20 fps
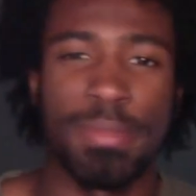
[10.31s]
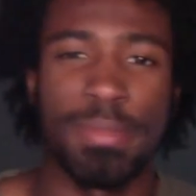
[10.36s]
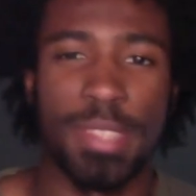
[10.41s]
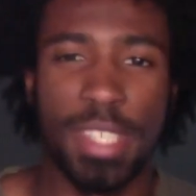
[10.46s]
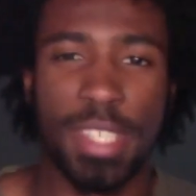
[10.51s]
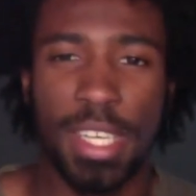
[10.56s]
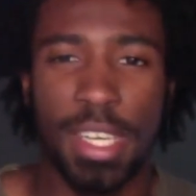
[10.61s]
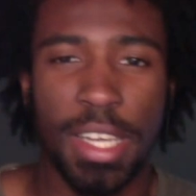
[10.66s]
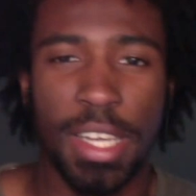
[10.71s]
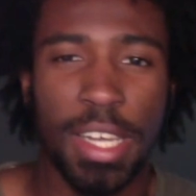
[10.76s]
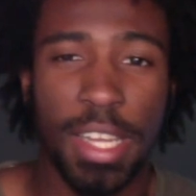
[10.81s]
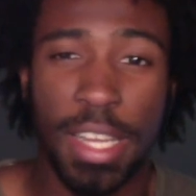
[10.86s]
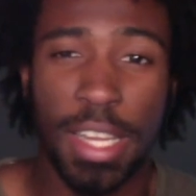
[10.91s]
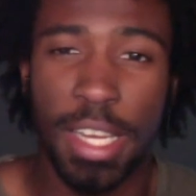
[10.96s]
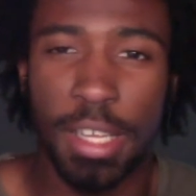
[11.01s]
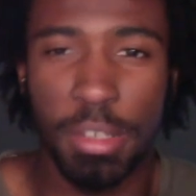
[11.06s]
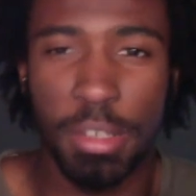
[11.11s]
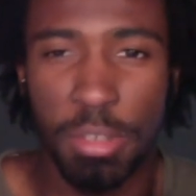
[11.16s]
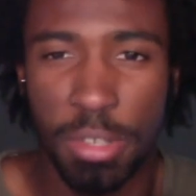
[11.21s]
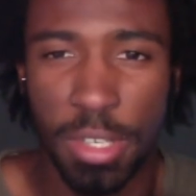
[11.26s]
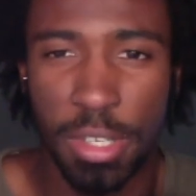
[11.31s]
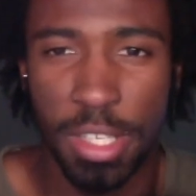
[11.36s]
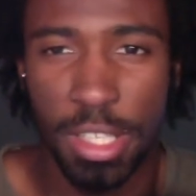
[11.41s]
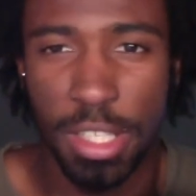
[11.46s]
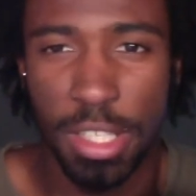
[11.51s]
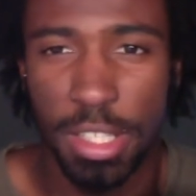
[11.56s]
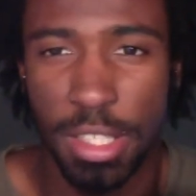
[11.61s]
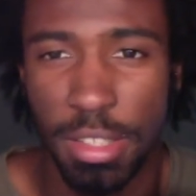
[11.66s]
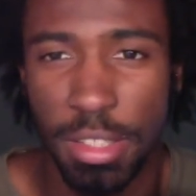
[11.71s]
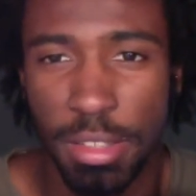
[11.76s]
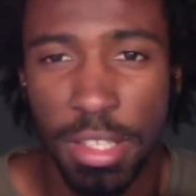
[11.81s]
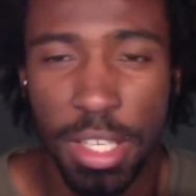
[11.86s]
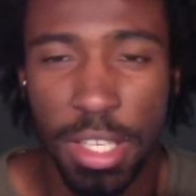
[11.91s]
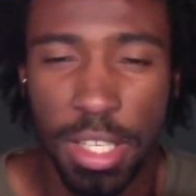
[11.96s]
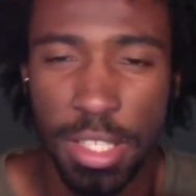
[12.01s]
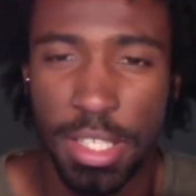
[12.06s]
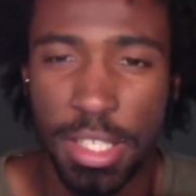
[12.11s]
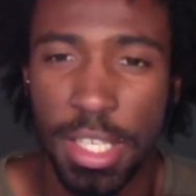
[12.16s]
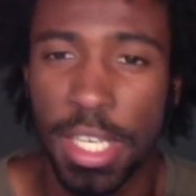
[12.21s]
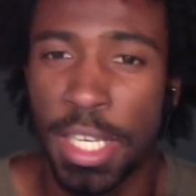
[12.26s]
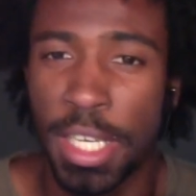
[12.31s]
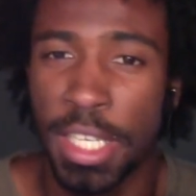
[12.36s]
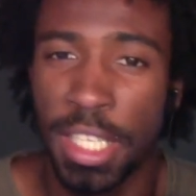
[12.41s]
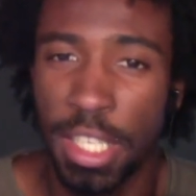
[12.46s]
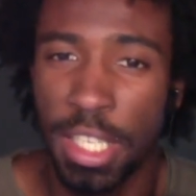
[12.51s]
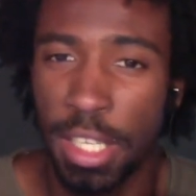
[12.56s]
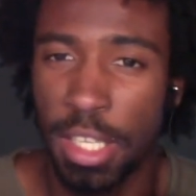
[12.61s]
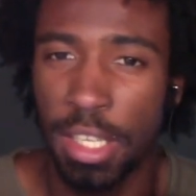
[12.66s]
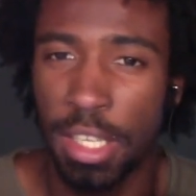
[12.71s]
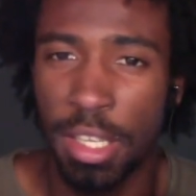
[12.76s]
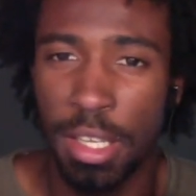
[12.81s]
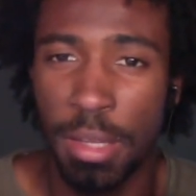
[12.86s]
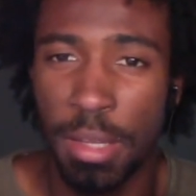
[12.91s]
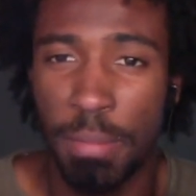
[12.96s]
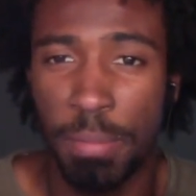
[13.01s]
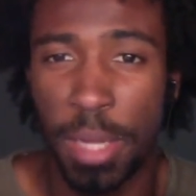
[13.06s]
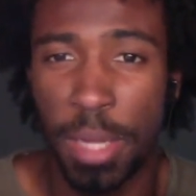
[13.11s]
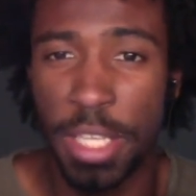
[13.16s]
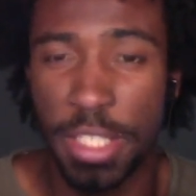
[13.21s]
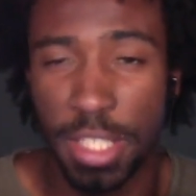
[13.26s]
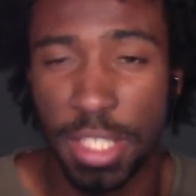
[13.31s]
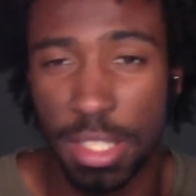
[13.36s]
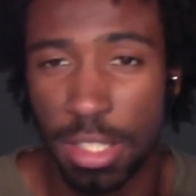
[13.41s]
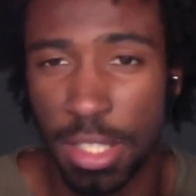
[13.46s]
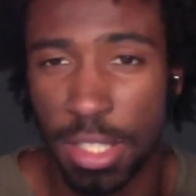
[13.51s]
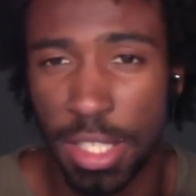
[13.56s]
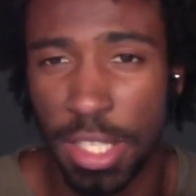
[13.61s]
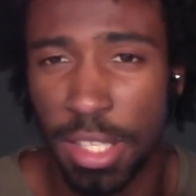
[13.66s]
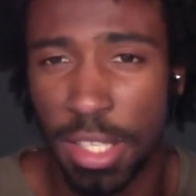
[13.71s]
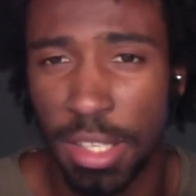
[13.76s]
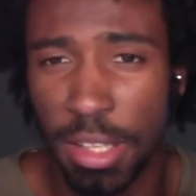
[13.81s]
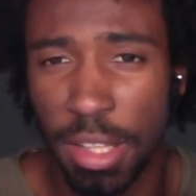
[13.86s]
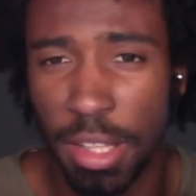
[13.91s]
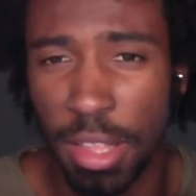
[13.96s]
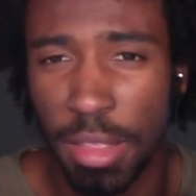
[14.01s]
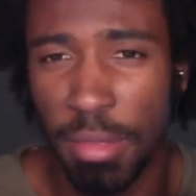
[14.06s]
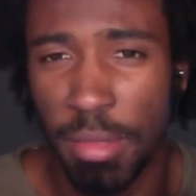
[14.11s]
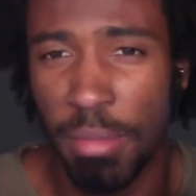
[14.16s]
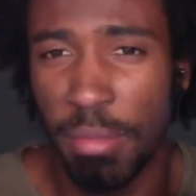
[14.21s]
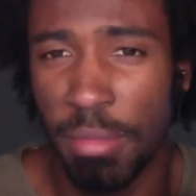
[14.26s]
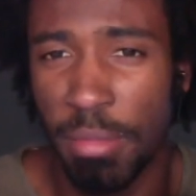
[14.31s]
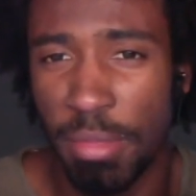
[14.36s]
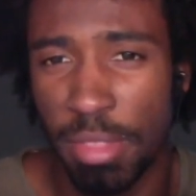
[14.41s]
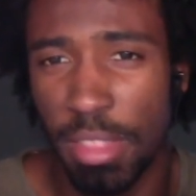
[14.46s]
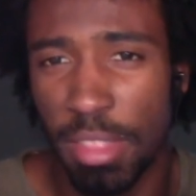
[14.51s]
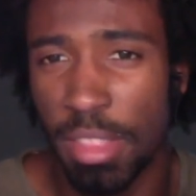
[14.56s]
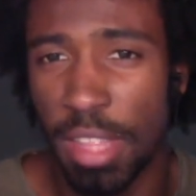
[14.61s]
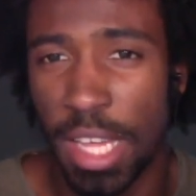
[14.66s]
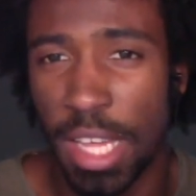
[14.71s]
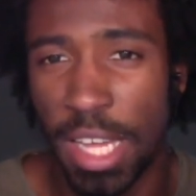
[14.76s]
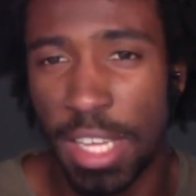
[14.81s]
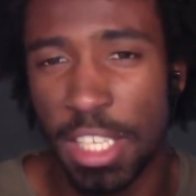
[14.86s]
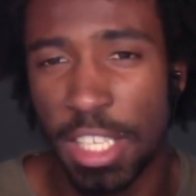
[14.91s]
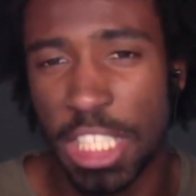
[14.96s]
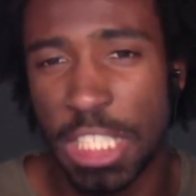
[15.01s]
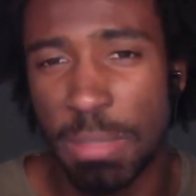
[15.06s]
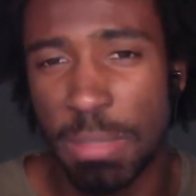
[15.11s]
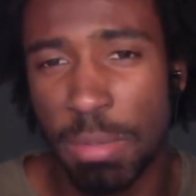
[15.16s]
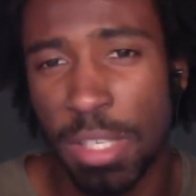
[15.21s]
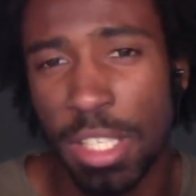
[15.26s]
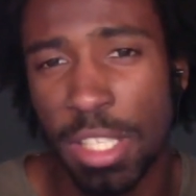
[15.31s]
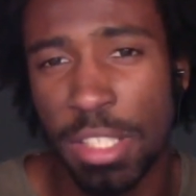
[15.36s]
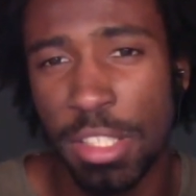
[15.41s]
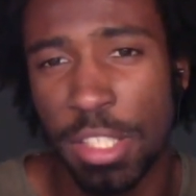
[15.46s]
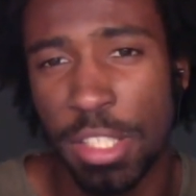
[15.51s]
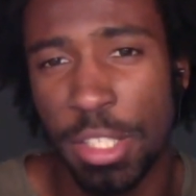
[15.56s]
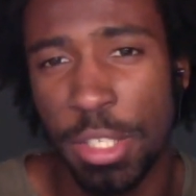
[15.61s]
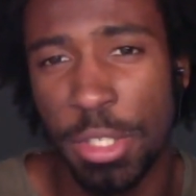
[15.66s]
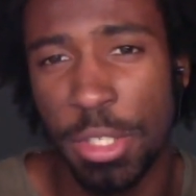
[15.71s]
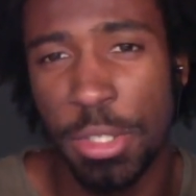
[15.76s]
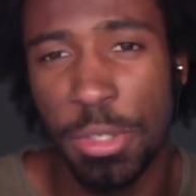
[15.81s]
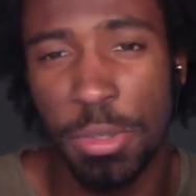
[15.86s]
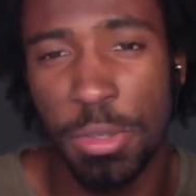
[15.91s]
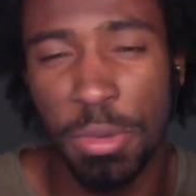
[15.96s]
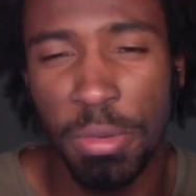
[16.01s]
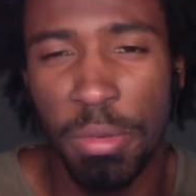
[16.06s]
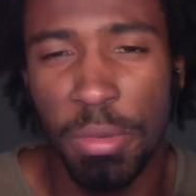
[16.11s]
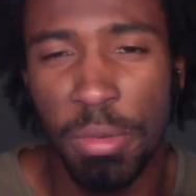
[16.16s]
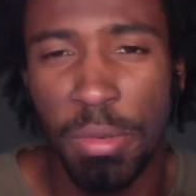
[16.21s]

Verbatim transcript: I can't get it out correctly. Sorry. Basically, I'll explain to you